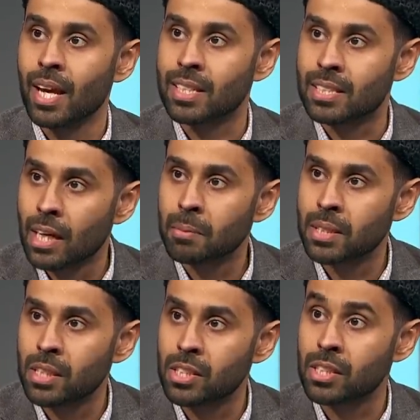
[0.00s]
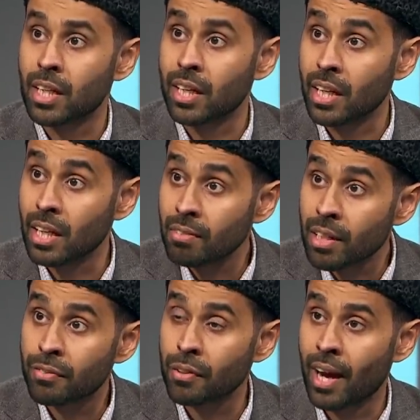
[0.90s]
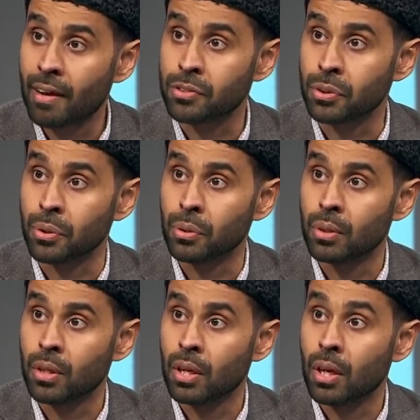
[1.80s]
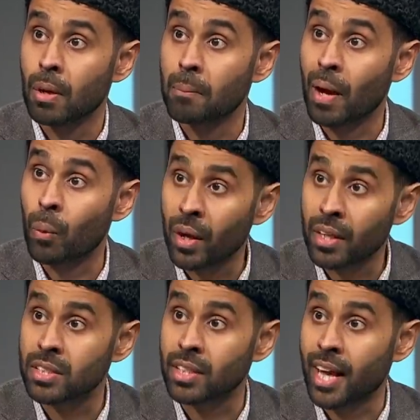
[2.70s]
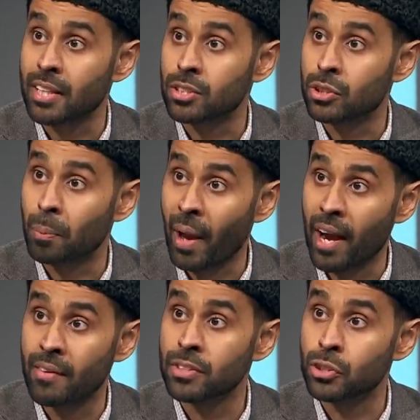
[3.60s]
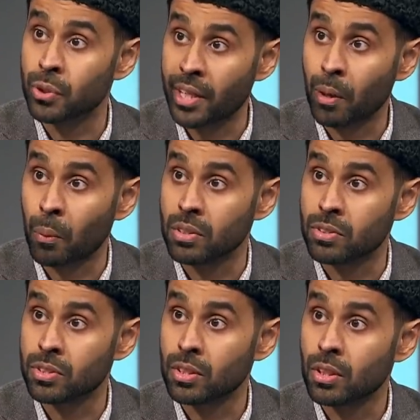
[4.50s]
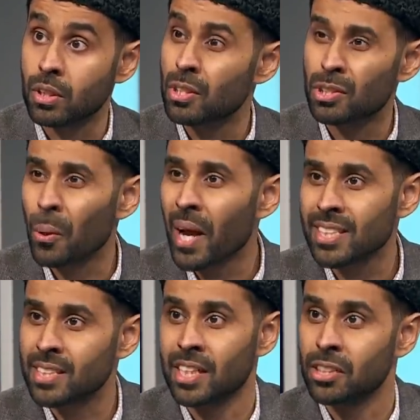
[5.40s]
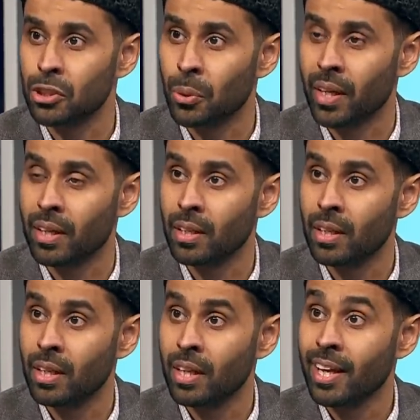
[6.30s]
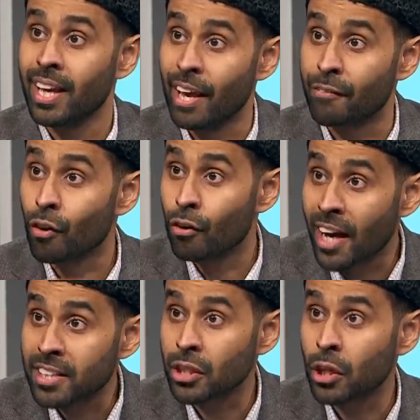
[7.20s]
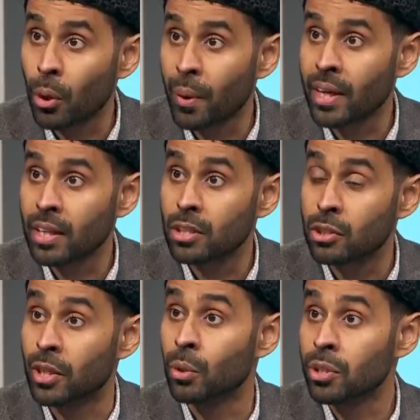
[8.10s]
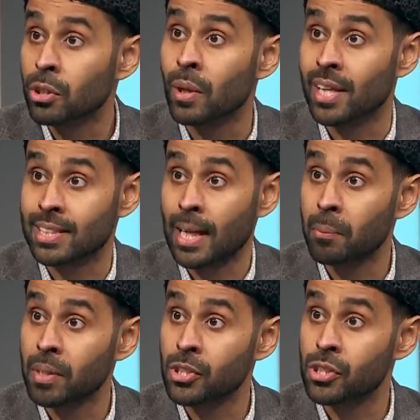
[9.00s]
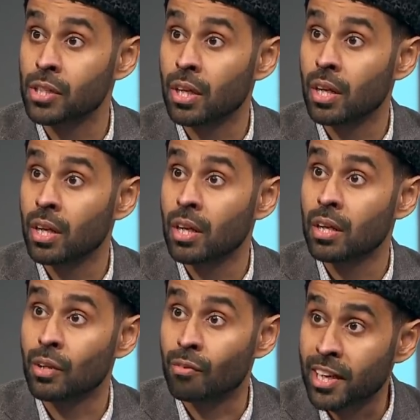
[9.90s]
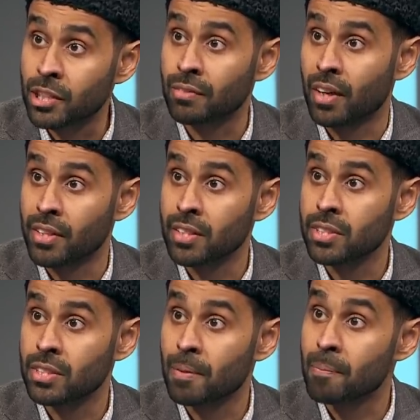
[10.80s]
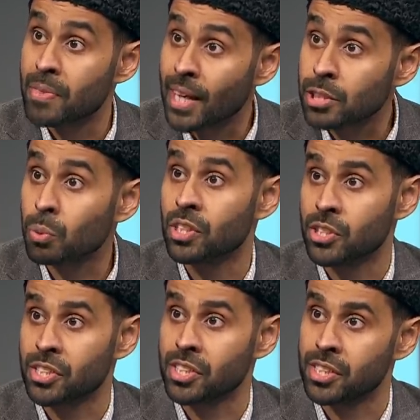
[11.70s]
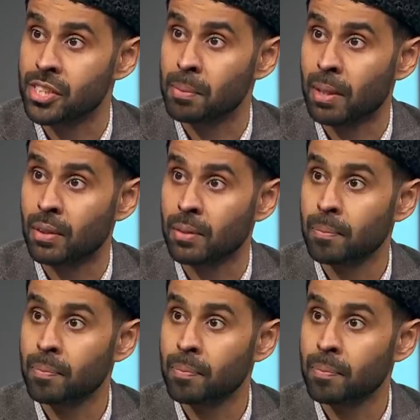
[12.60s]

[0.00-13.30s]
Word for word: Islam teaches that even if you have to bear witness against your parents, your dear ones, don't hesitate to do it. If your rights are going in order to establish the rights of others, that's what justice is about.